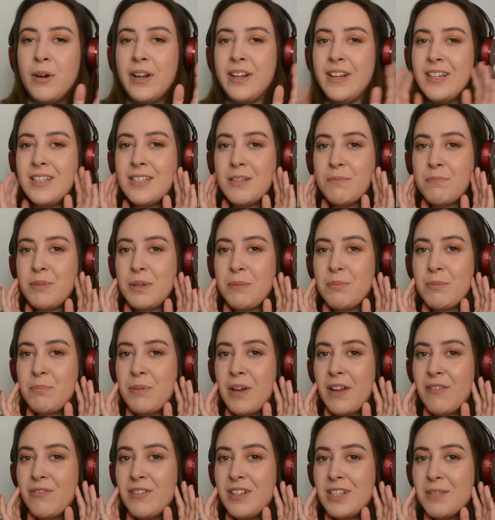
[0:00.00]
I need to be
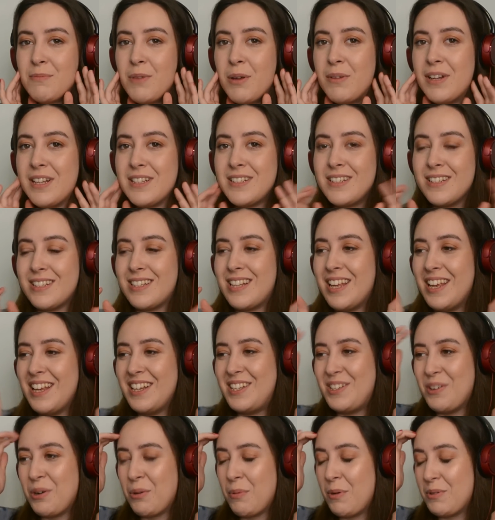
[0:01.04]
prepared for this moment. Let's
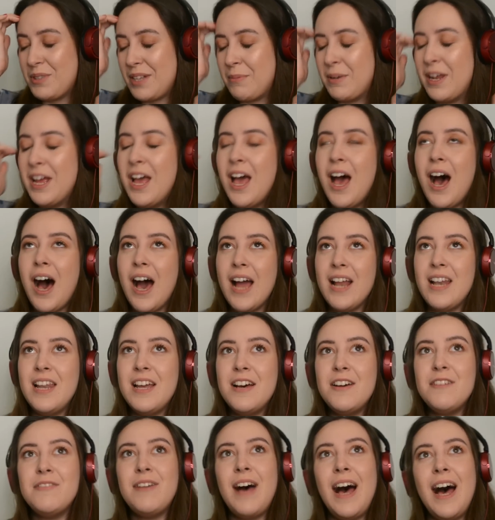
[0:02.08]
just talk about what's happening. I
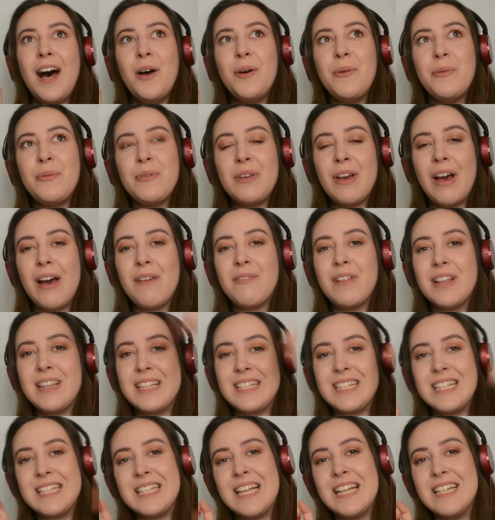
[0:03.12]
love how we have like
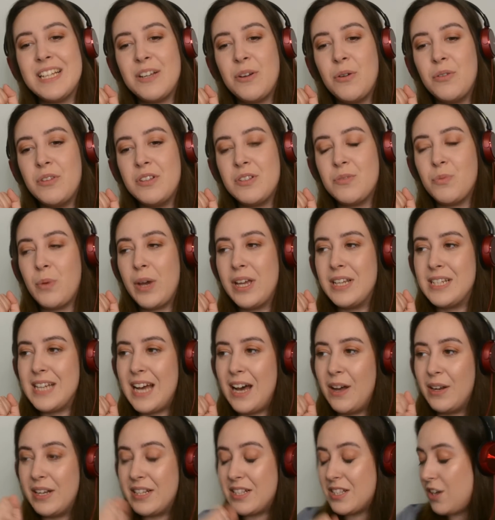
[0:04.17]
this descending on this way
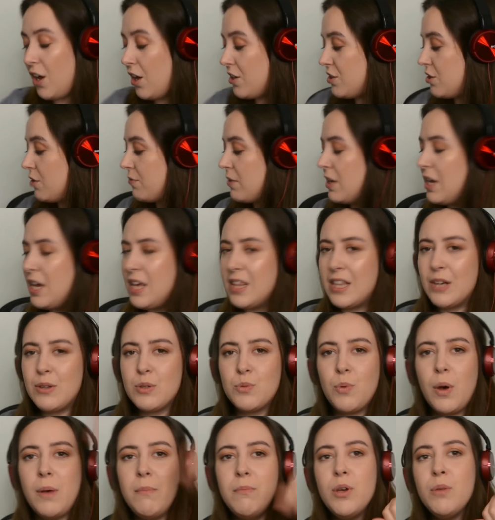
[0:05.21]
down. It starts off, there
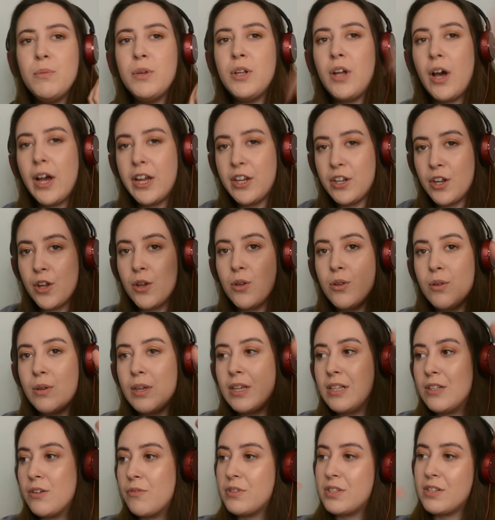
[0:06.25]
was one moment, I know
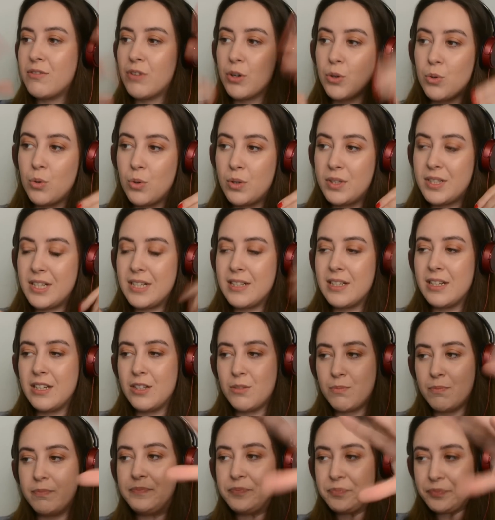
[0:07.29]
he obviously records this and
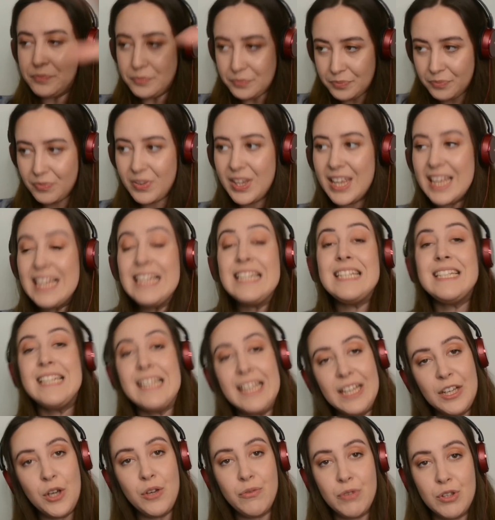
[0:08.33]
he's
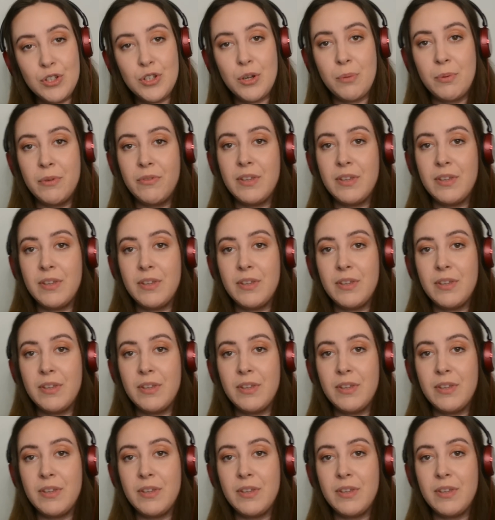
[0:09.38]
singing over top